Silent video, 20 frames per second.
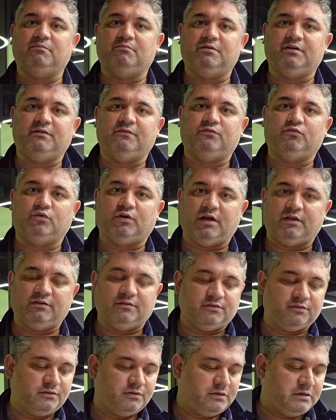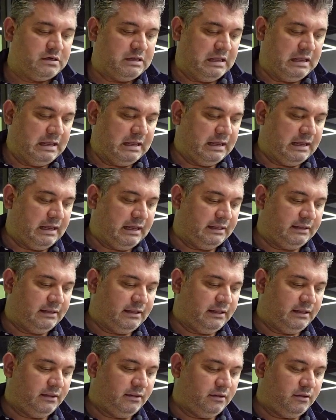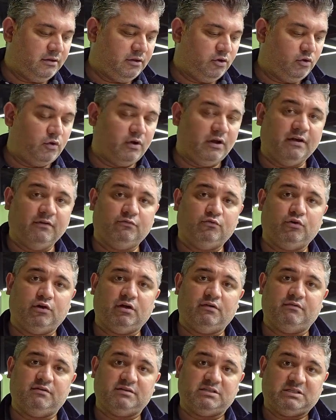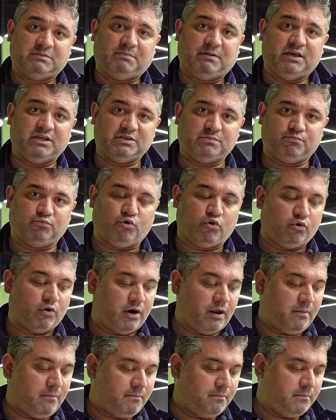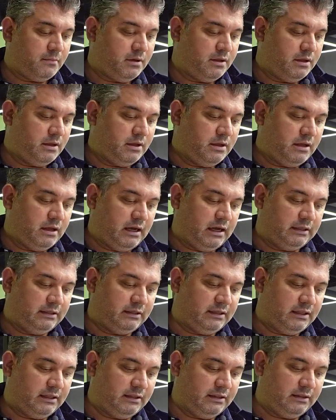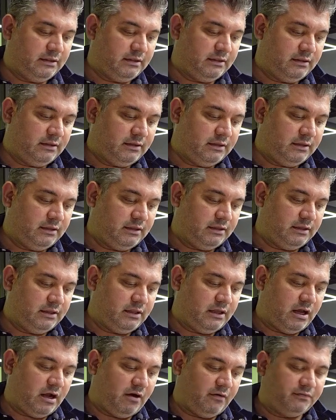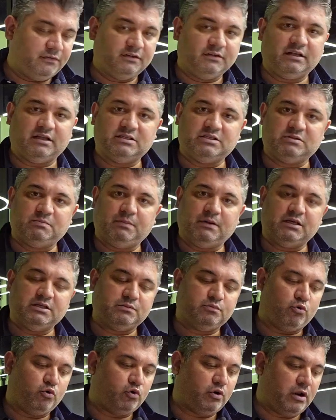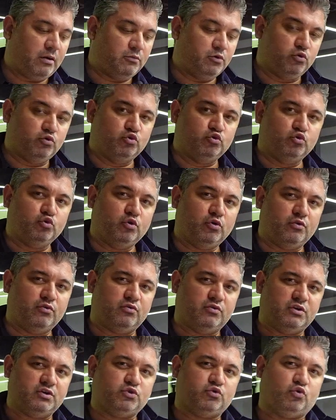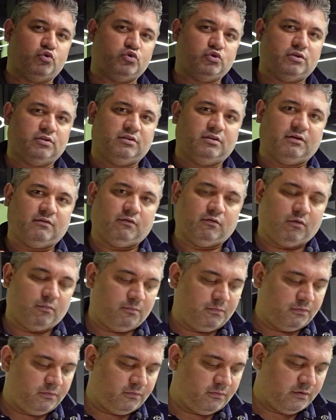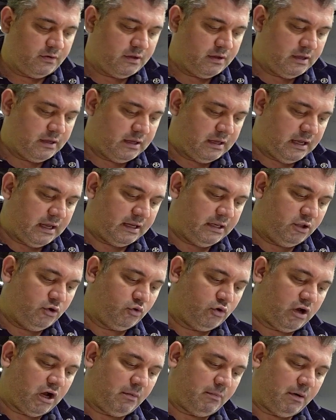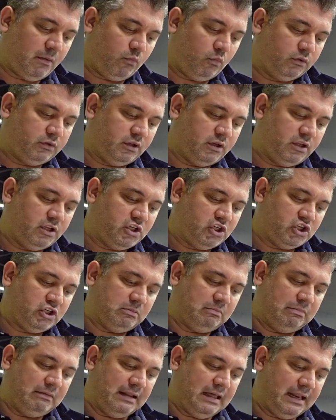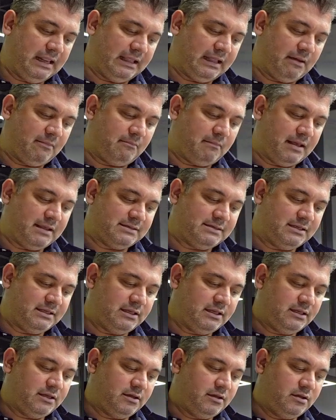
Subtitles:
brief together, and then you have to have a space program, and then after that space program you do your research and development, and you come up with an initial planning and massing,